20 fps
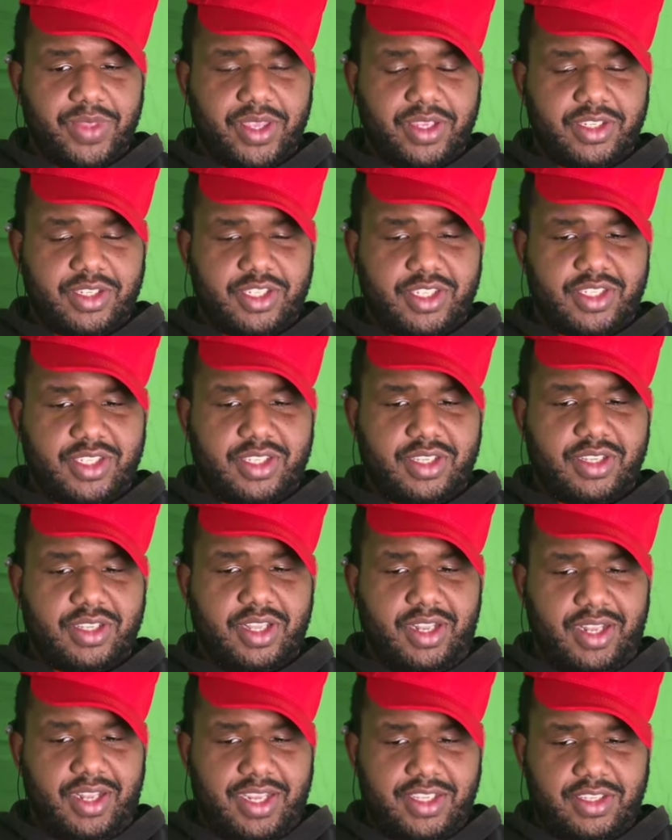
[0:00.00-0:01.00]
just
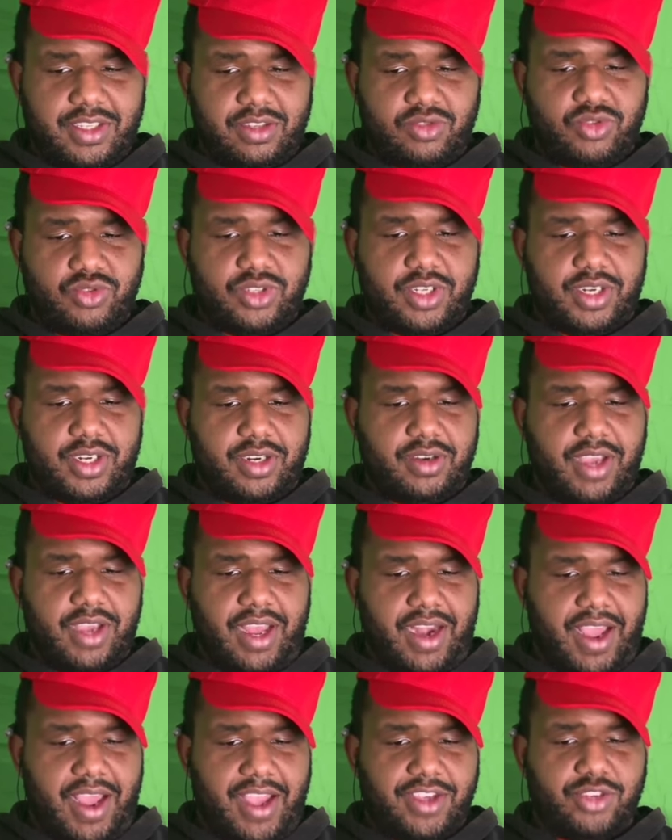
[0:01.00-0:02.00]
lets loose an, an
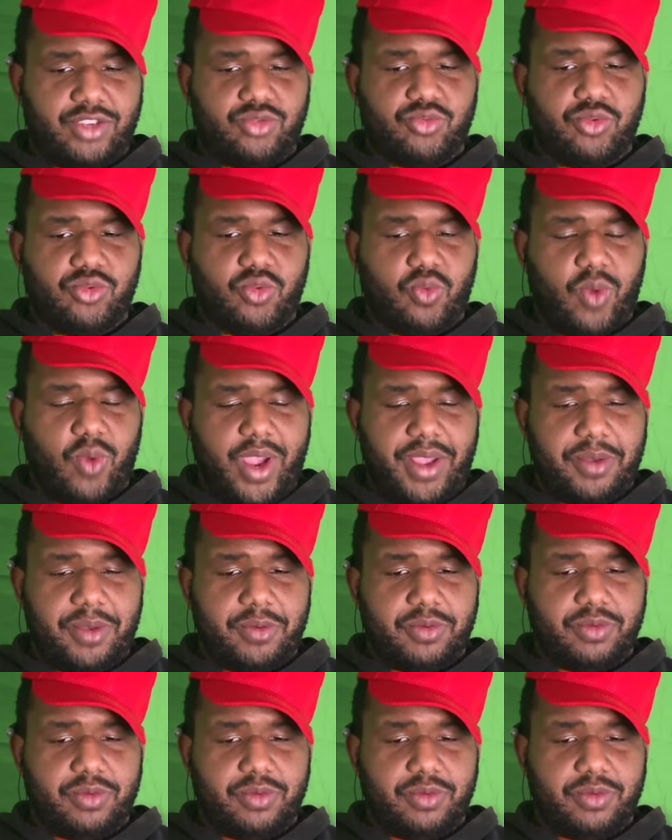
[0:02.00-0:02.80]
actual white